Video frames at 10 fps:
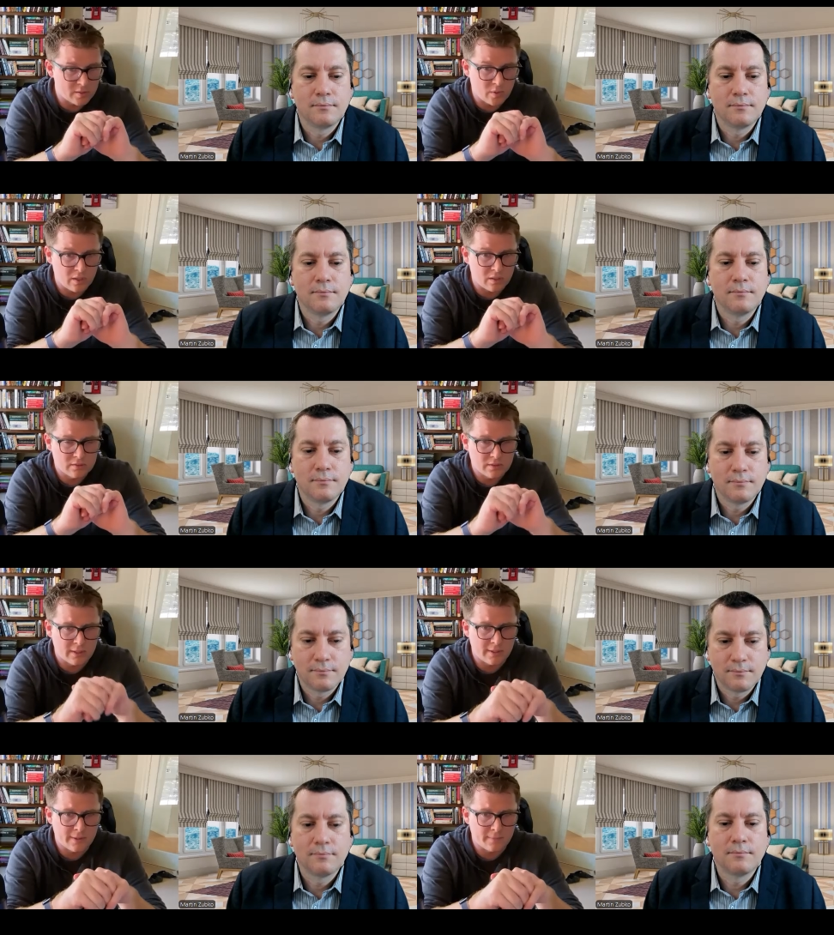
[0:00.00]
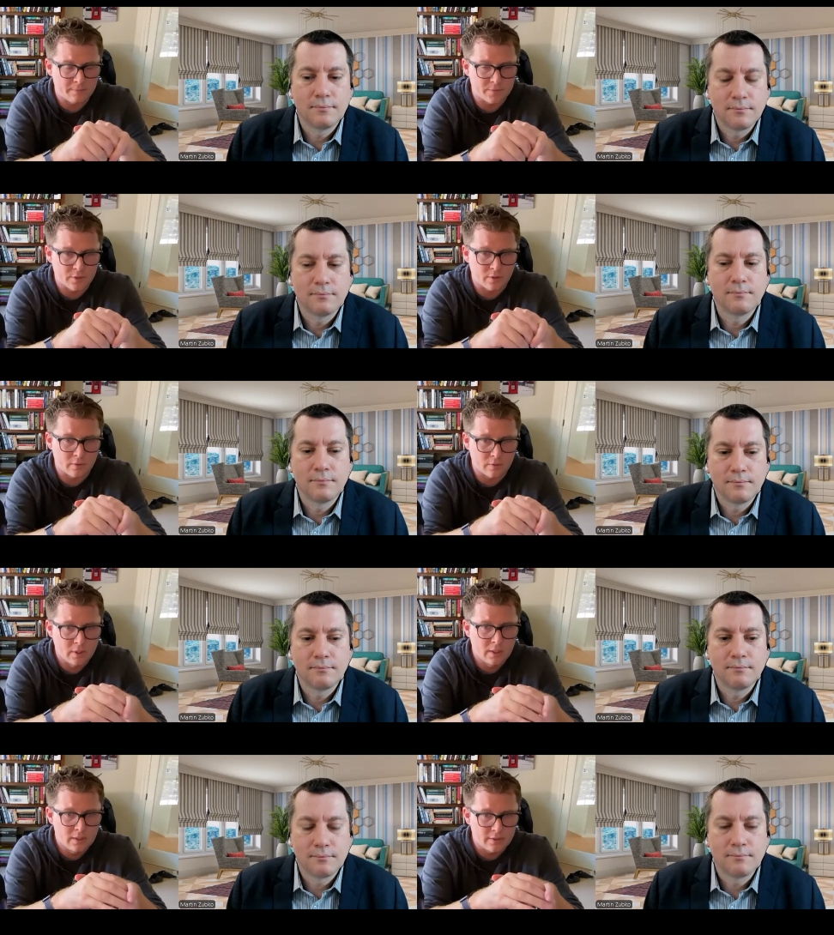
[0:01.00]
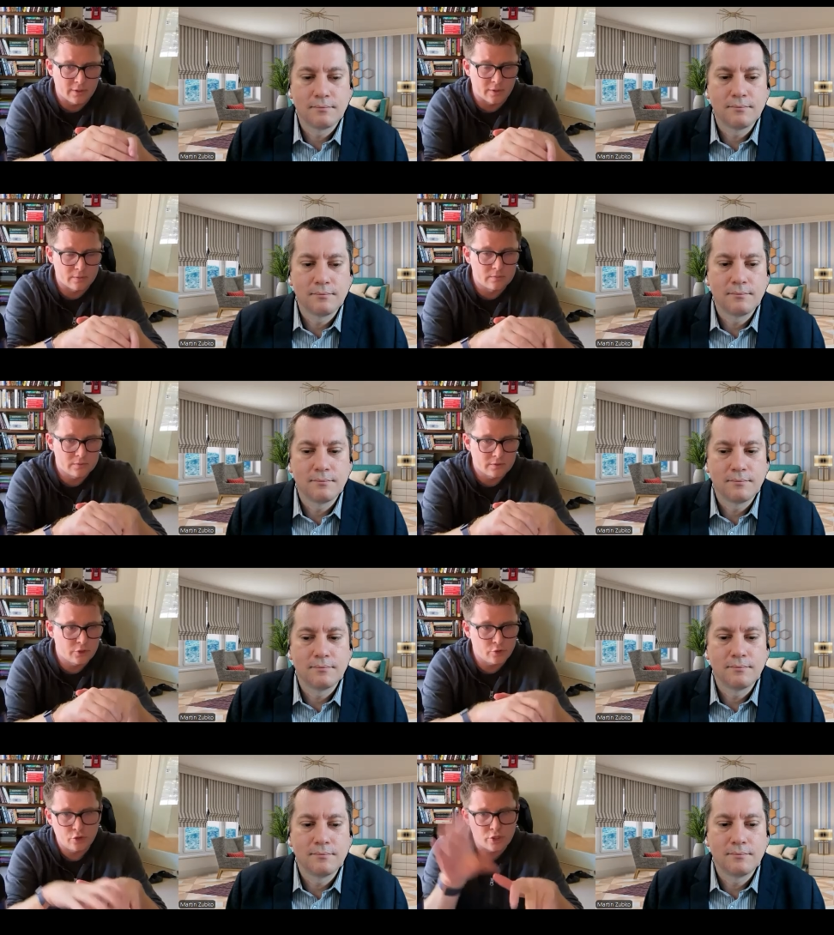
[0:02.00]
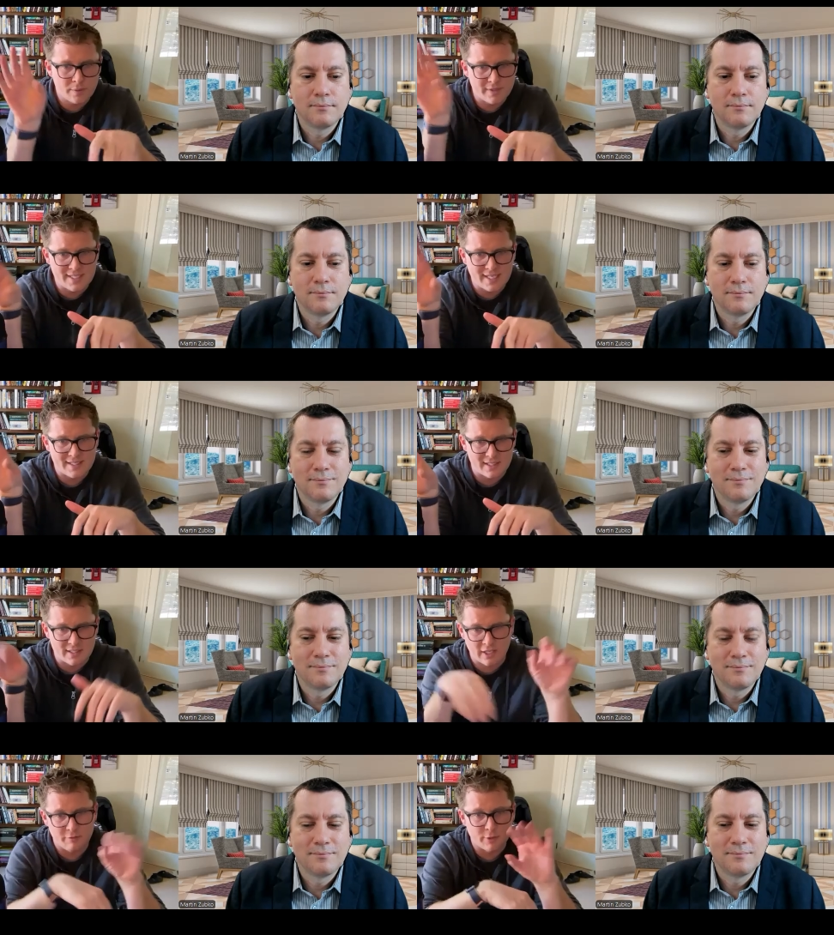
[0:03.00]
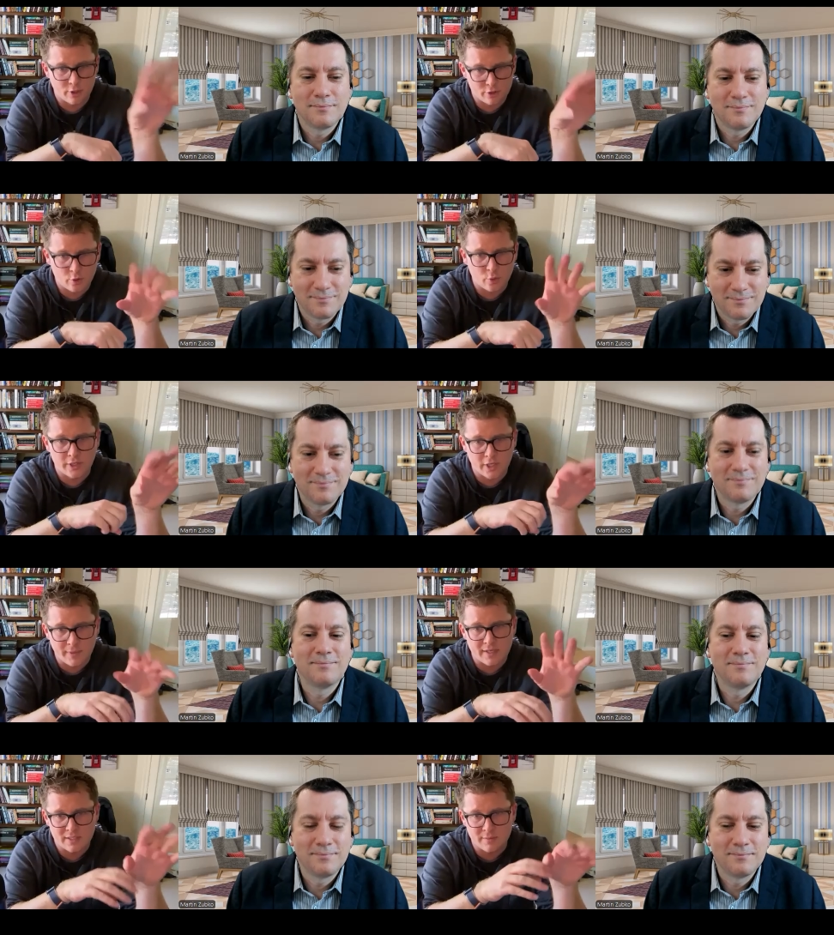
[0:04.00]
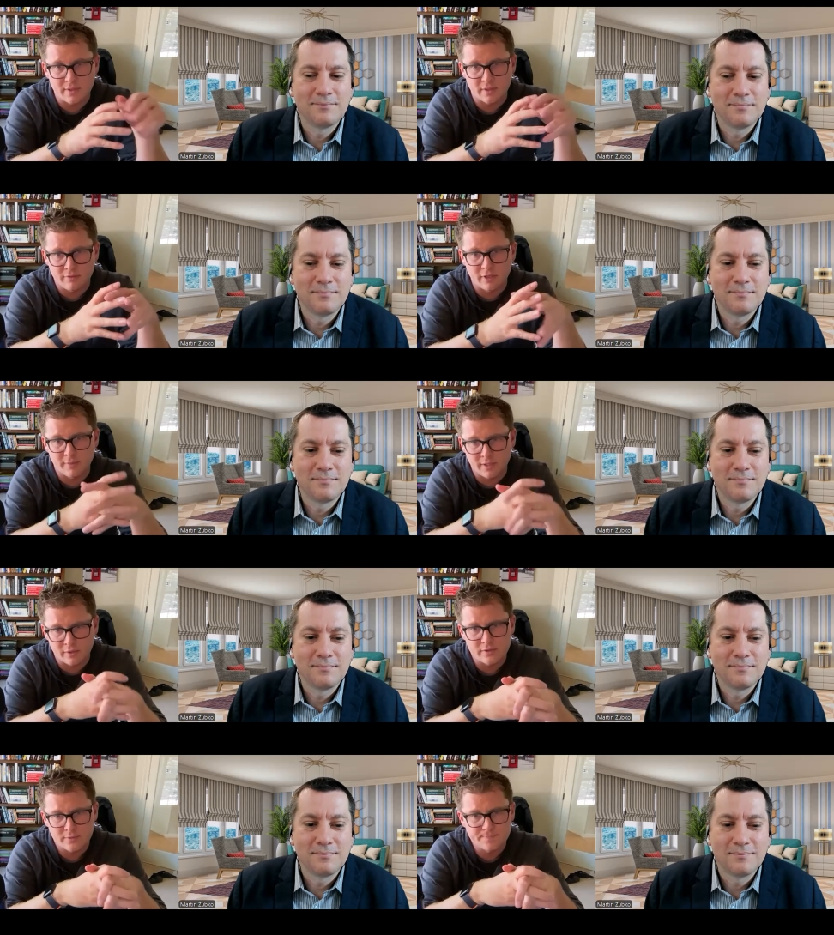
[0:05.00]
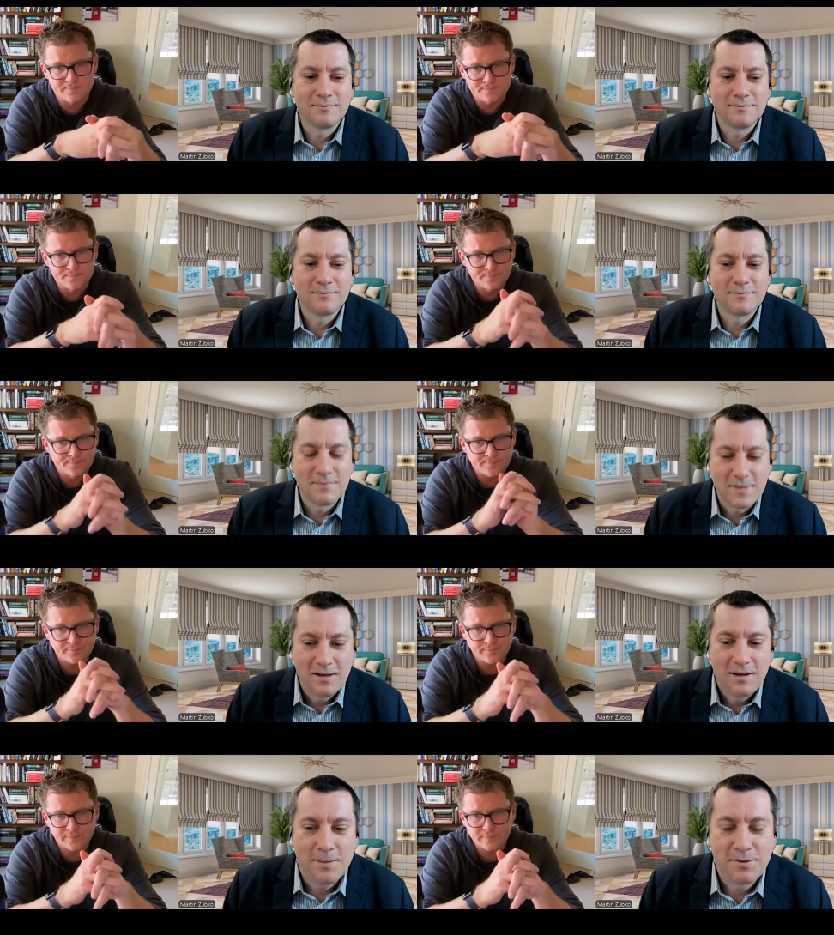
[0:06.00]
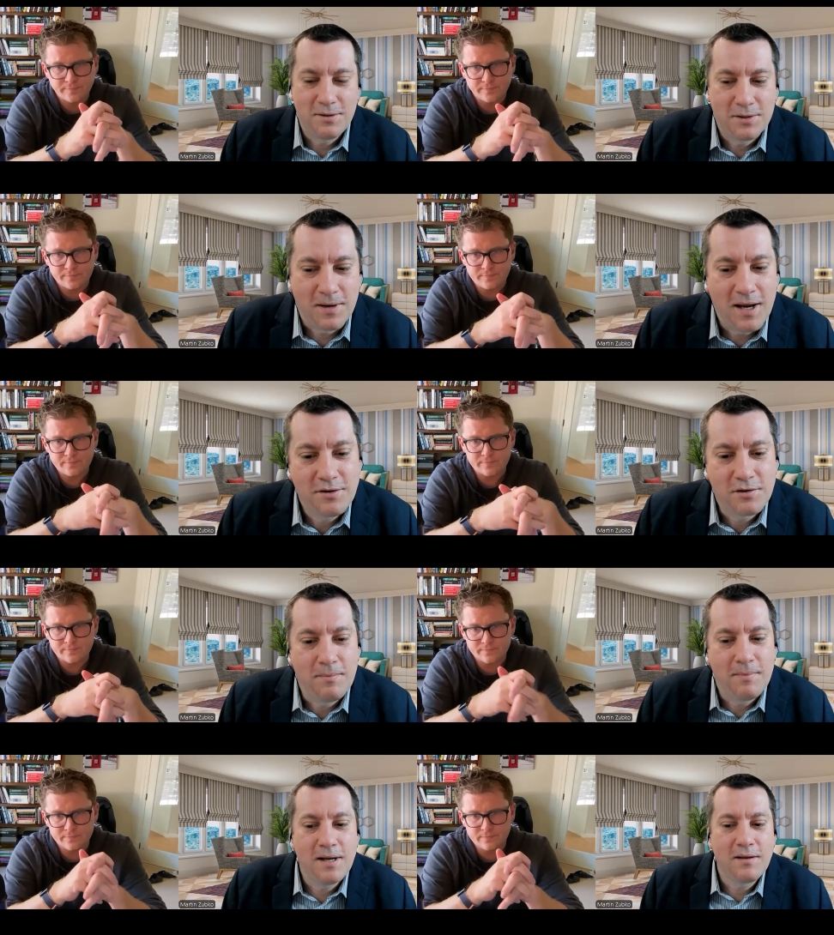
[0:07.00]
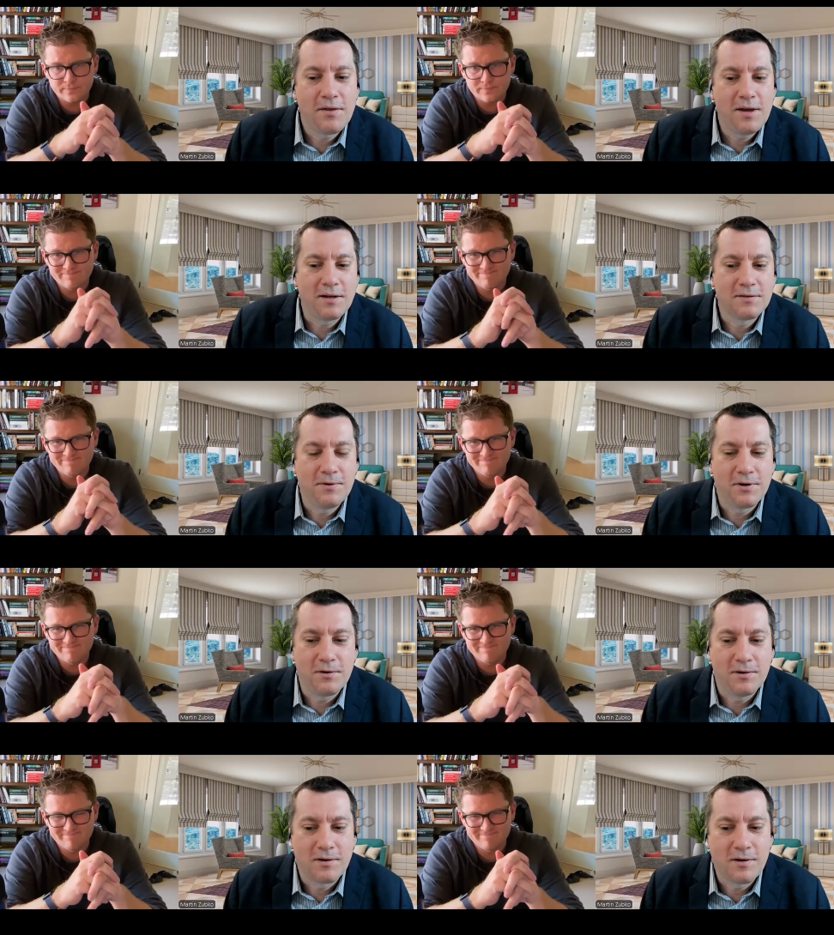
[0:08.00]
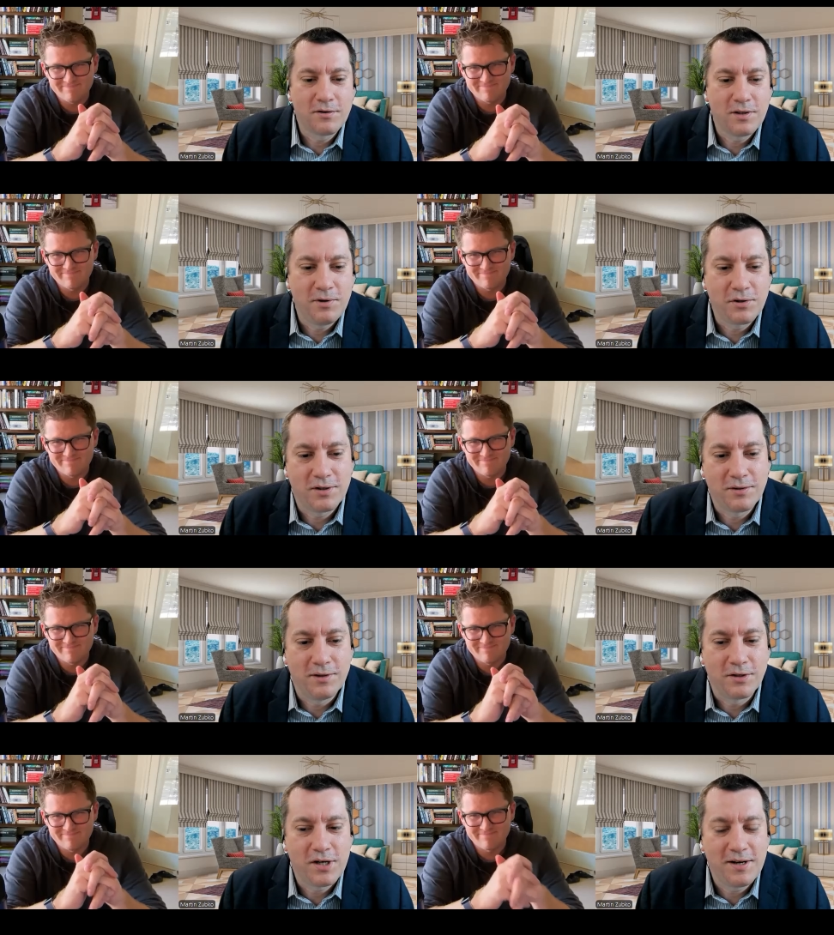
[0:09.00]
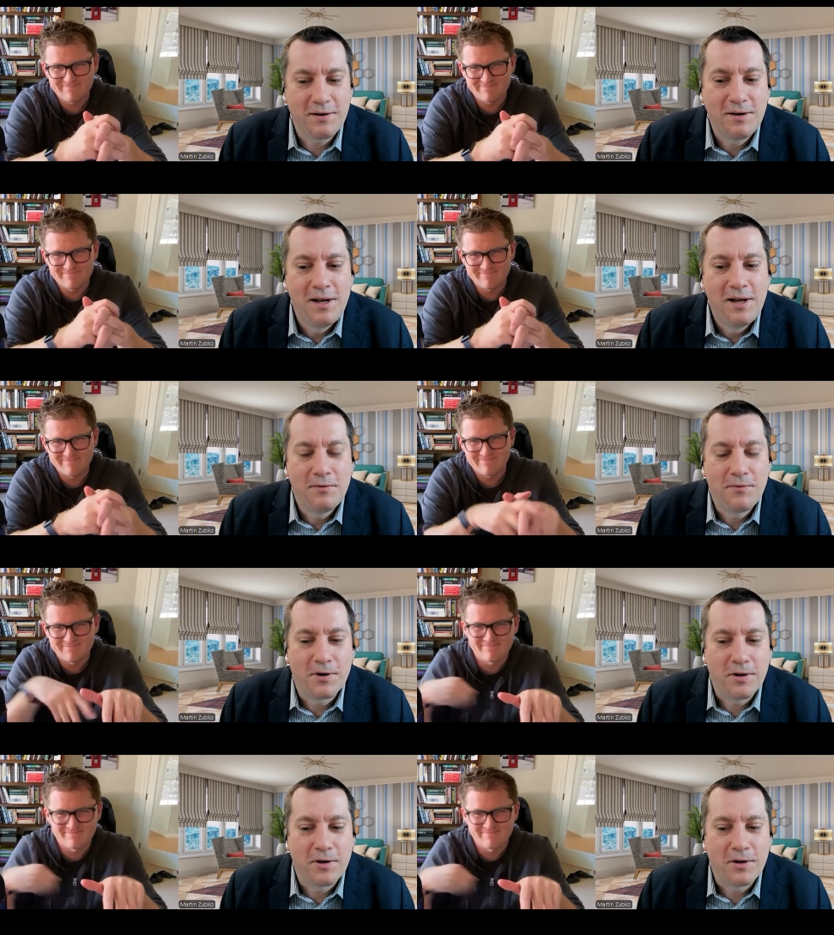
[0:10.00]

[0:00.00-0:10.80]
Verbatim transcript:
Speaker 1: well. Um, so you know do do some of the sexy stuff, but also worry about some of
Speaker 2: the fundamentals. Absolutely. Andrew, many thanks for your contribution to the channel, for